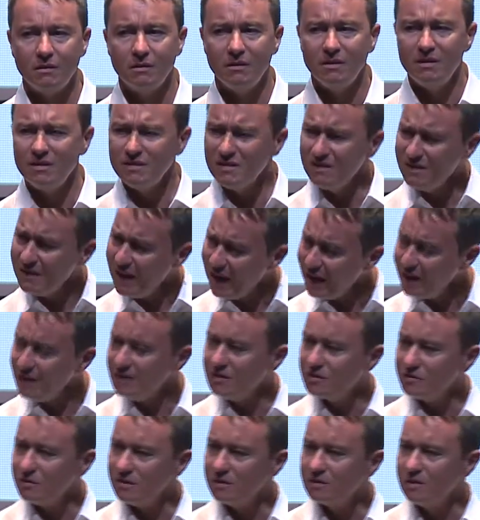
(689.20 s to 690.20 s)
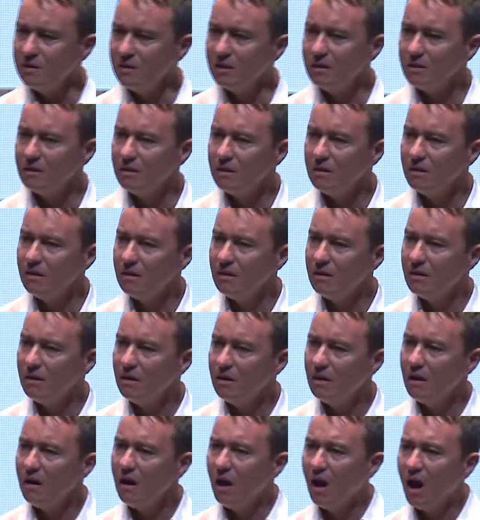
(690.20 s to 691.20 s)
Isn't that interesting?
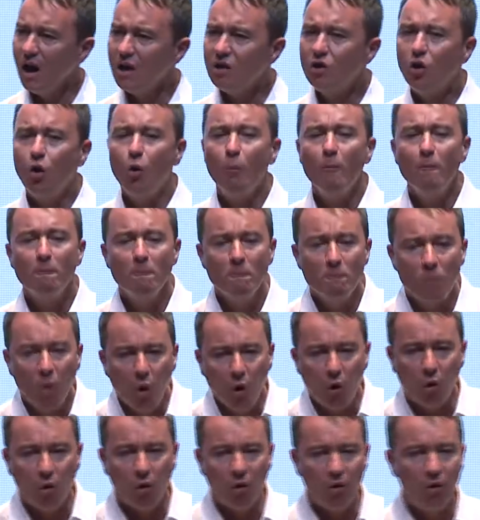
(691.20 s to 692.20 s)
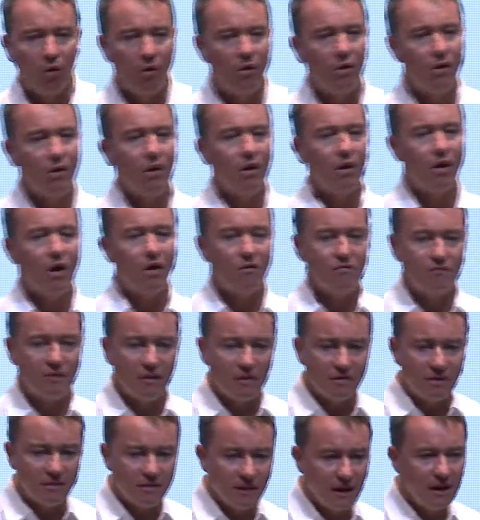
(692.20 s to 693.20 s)
I got more of the
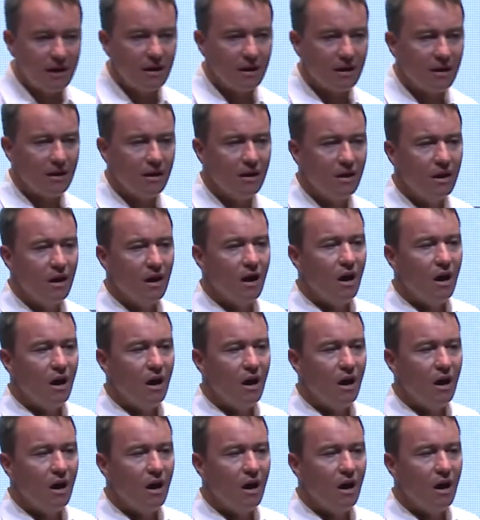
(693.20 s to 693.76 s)
thing